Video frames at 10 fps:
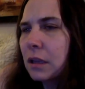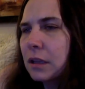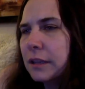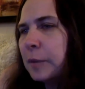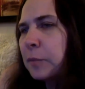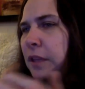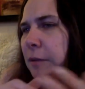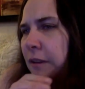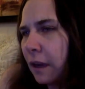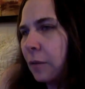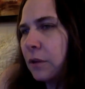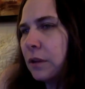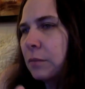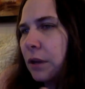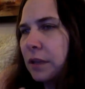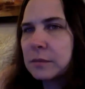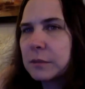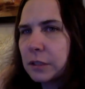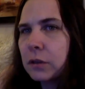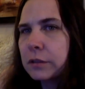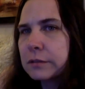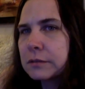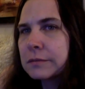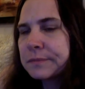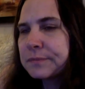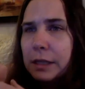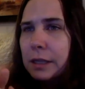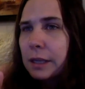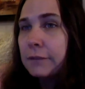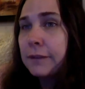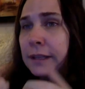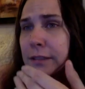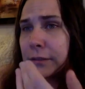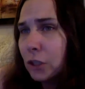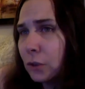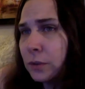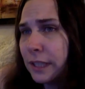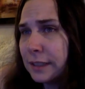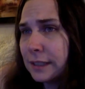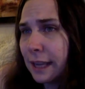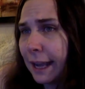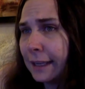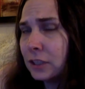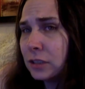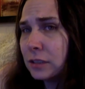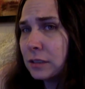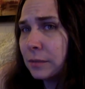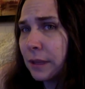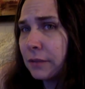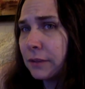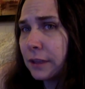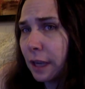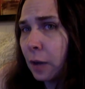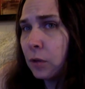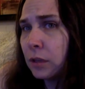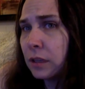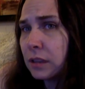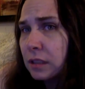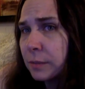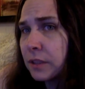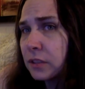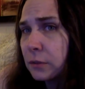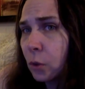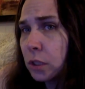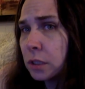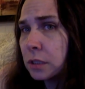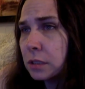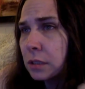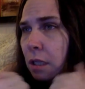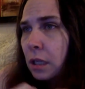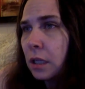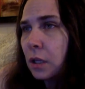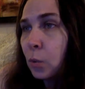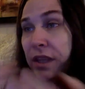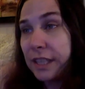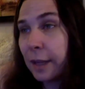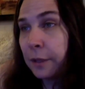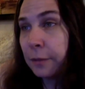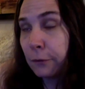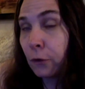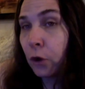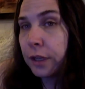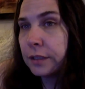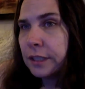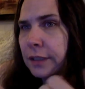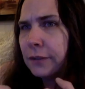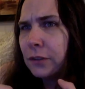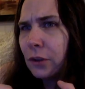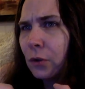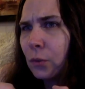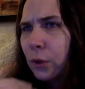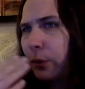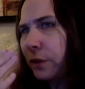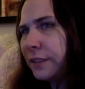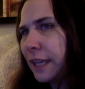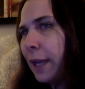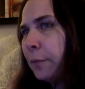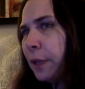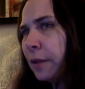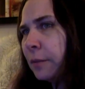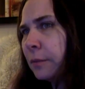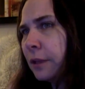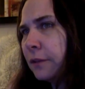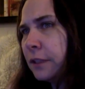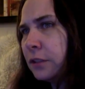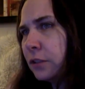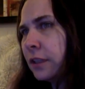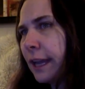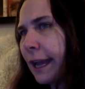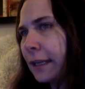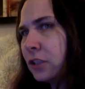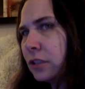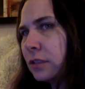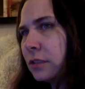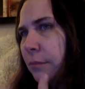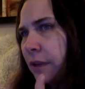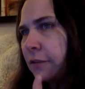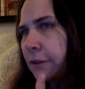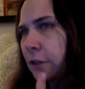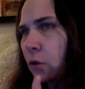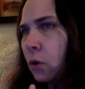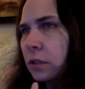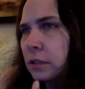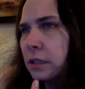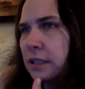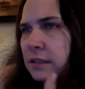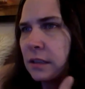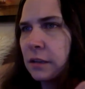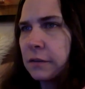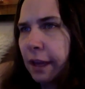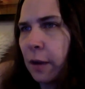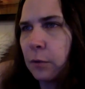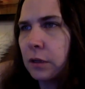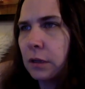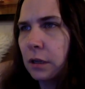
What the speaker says: Namely, Cameron and possibly Gordon. In fact, if Joe takes an action to benefit Cameron at the expense of Gordon, we damn him for it, even though we would damn him if he took the action to benefit Gordon instead of Cameron.